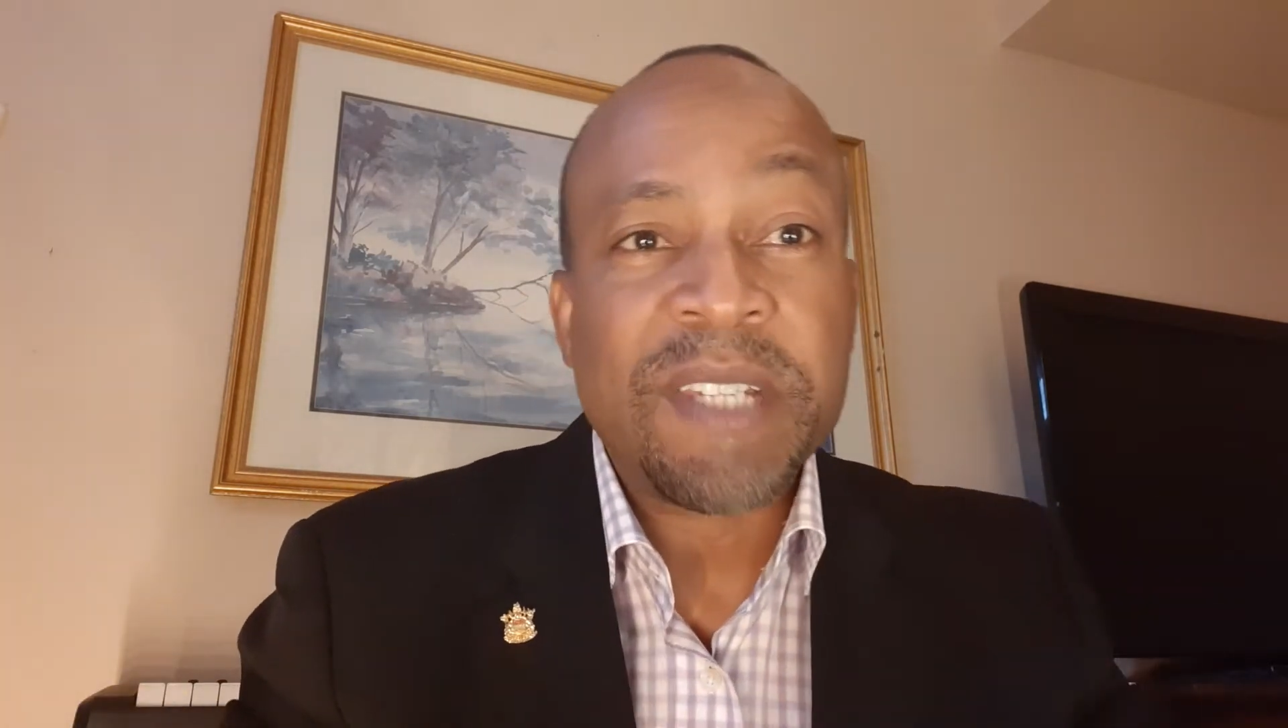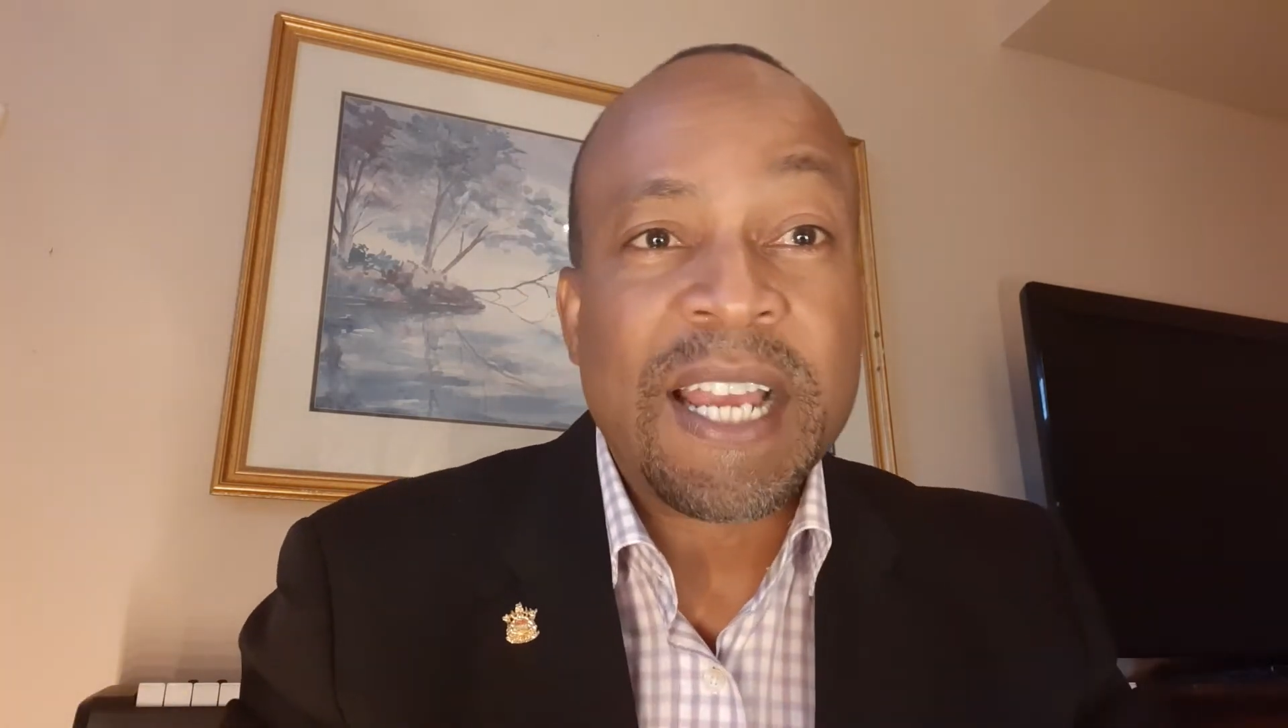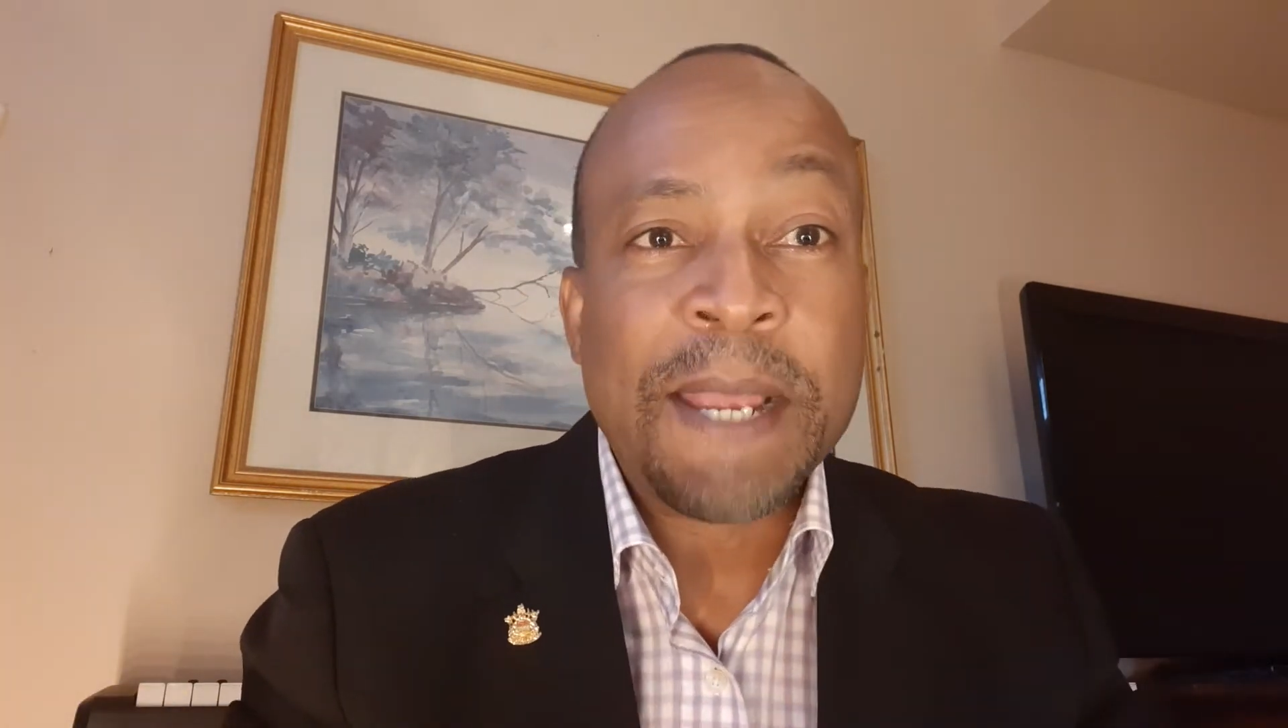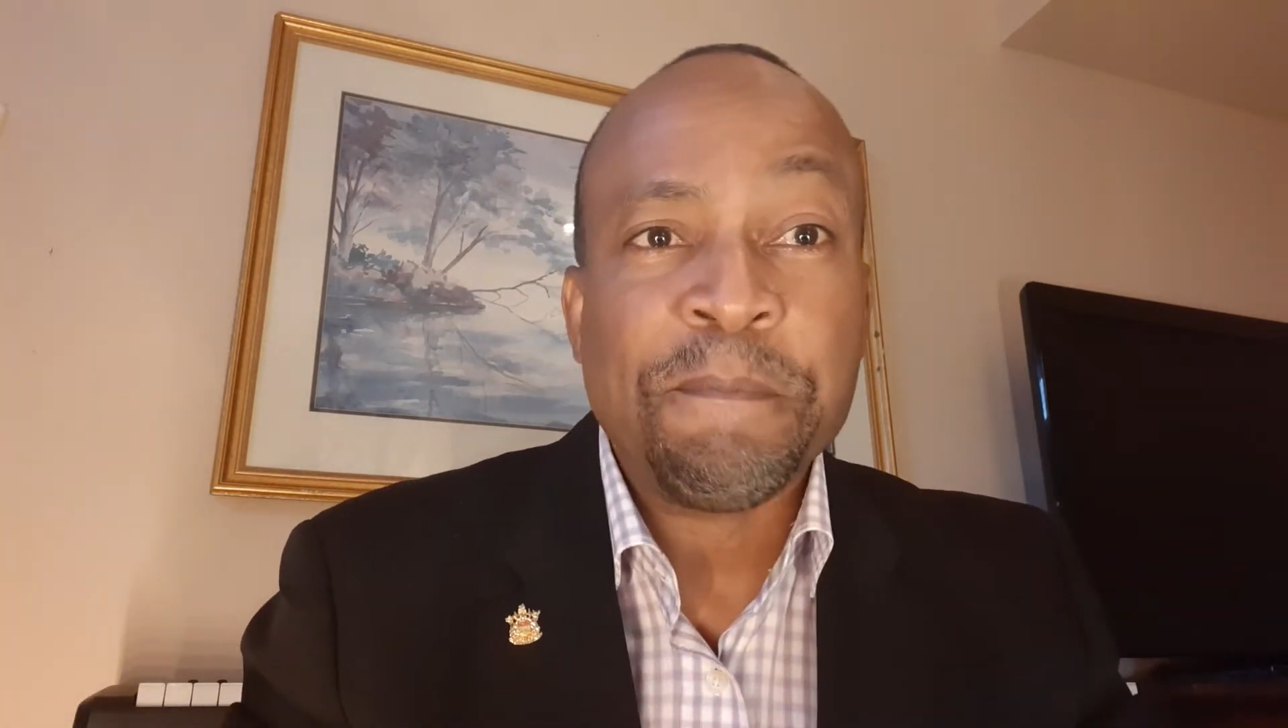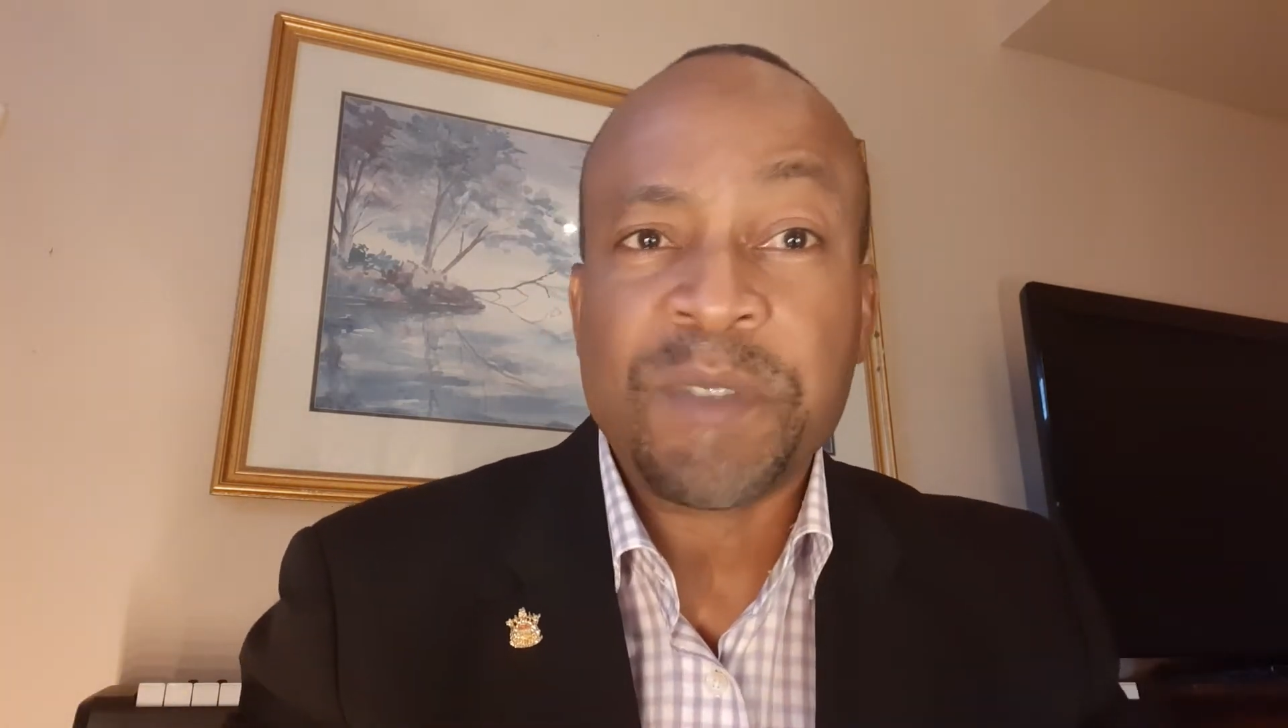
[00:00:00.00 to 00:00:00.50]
time,